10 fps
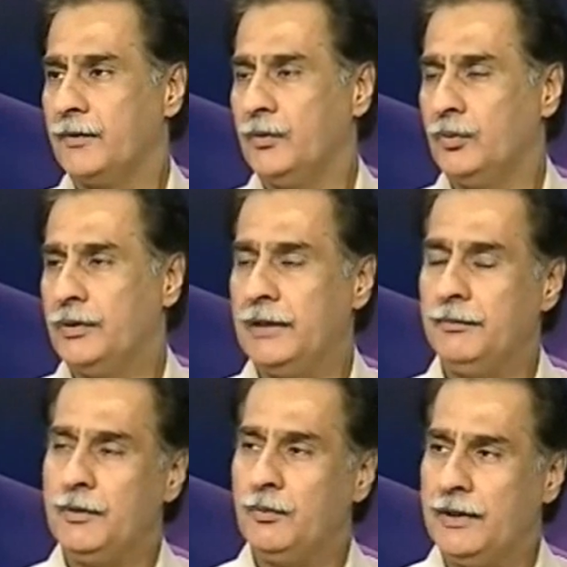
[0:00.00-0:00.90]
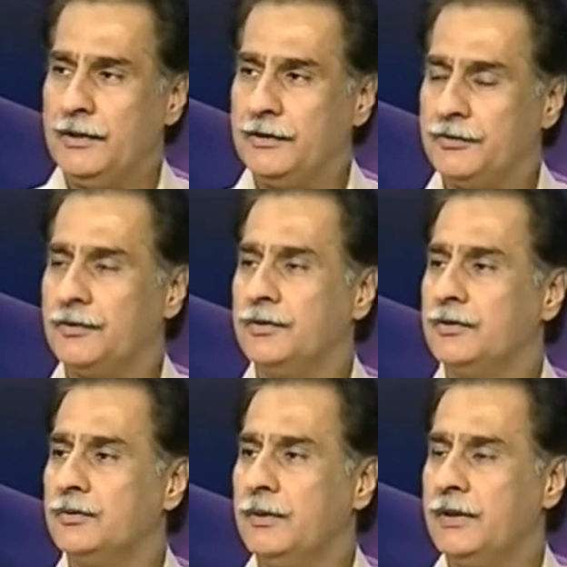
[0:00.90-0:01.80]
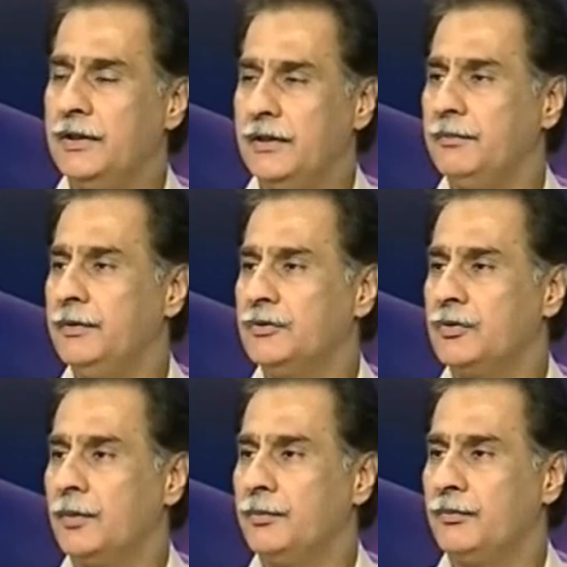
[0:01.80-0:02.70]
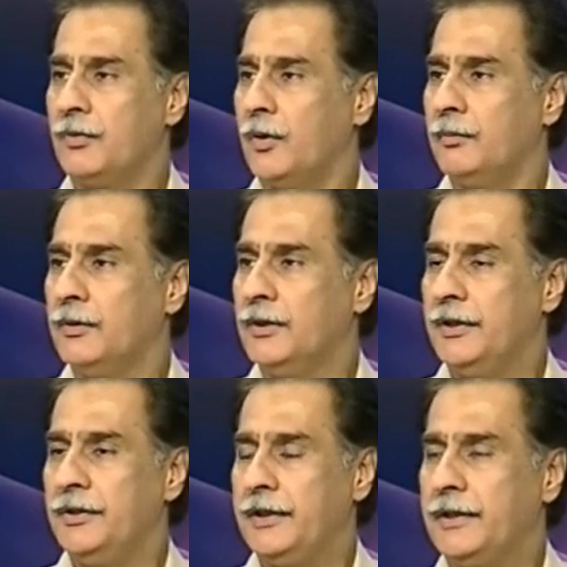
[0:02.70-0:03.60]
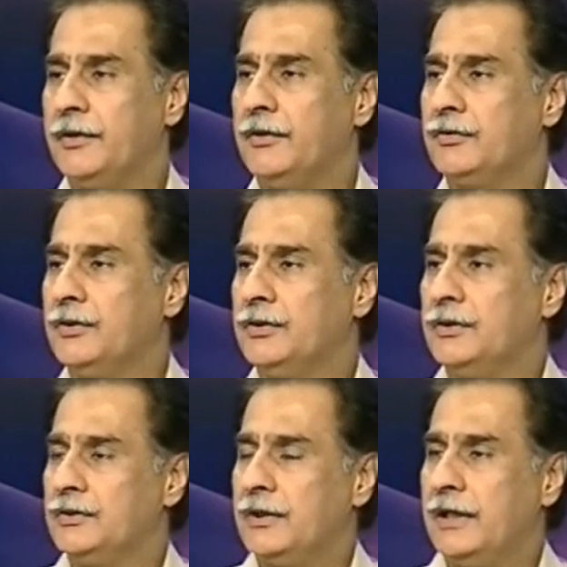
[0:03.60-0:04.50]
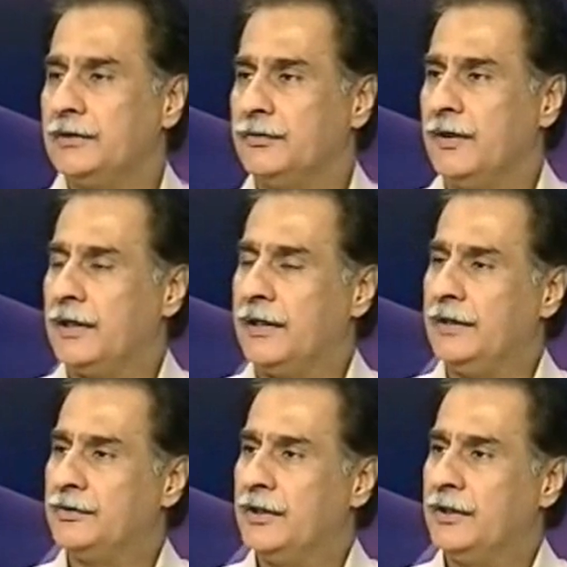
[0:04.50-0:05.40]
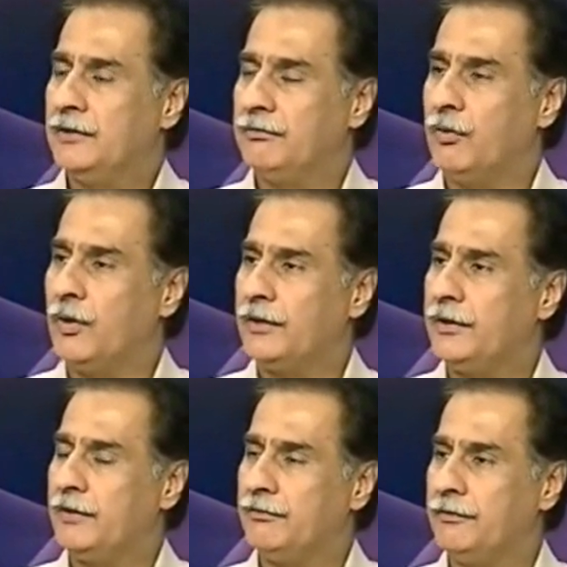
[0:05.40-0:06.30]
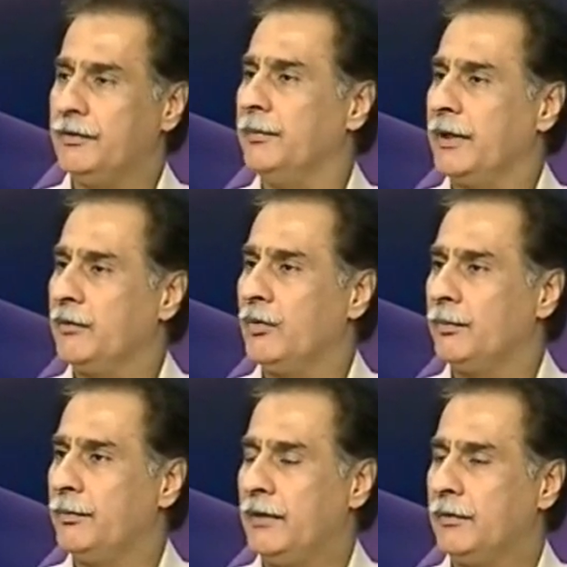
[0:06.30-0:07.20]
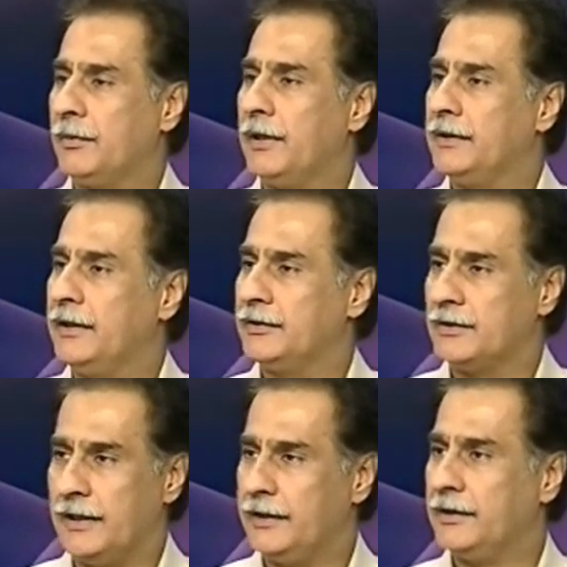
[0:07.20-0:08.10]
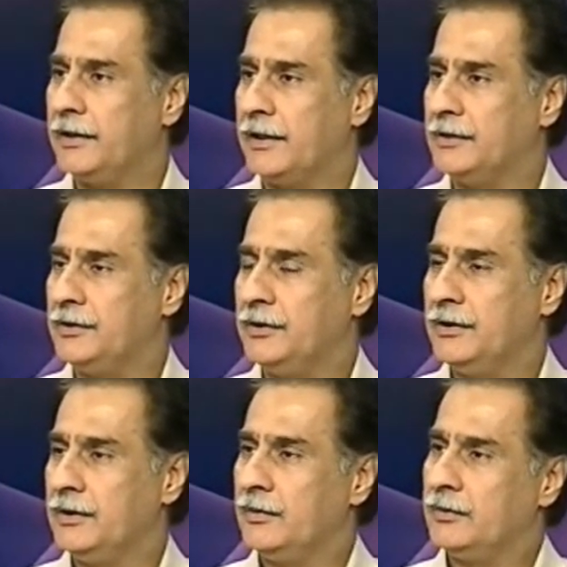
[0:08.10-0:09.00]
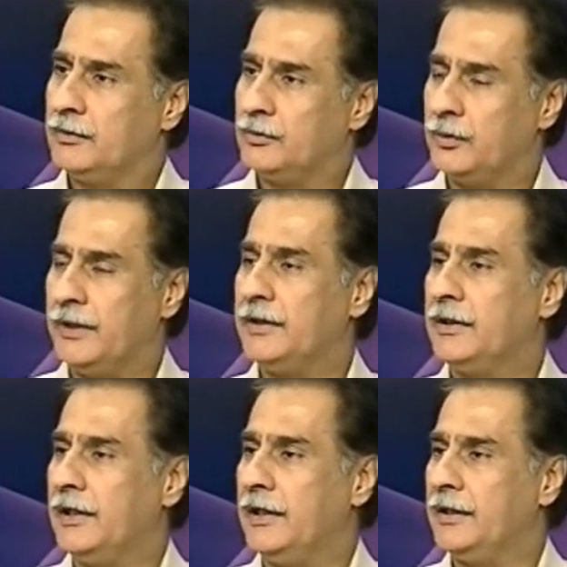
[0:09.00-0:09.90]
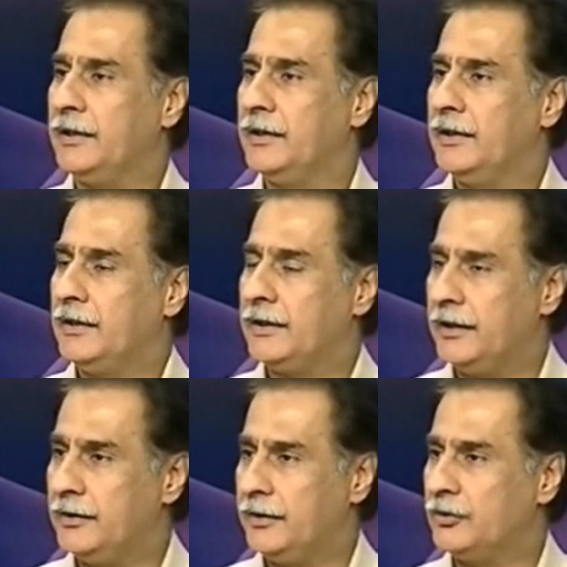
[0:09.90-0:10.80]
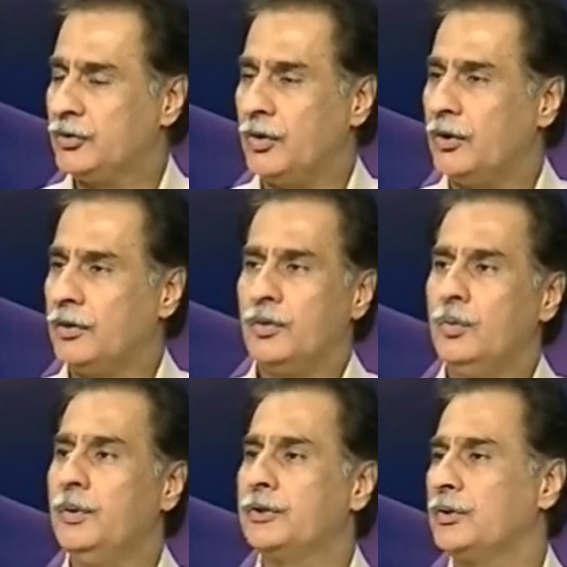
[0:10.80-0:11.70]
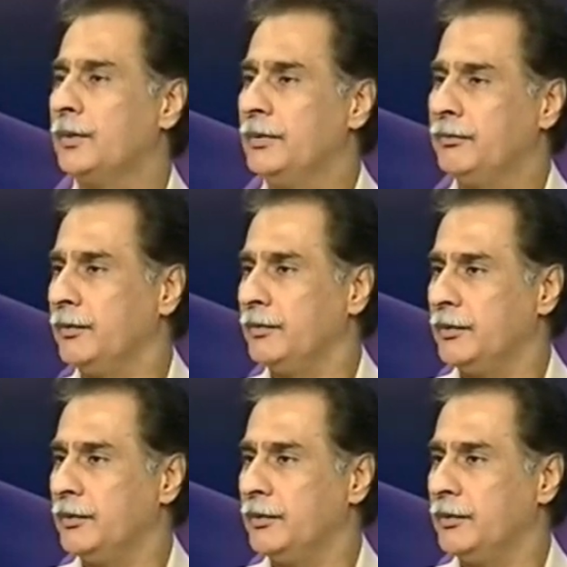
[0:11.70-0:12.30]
You tell me one instance where they have been stopped from taking decisions as far as the 450 megawatt power plant that is lying in Karachi, to get it cleared, get it installed. Who has stopped them from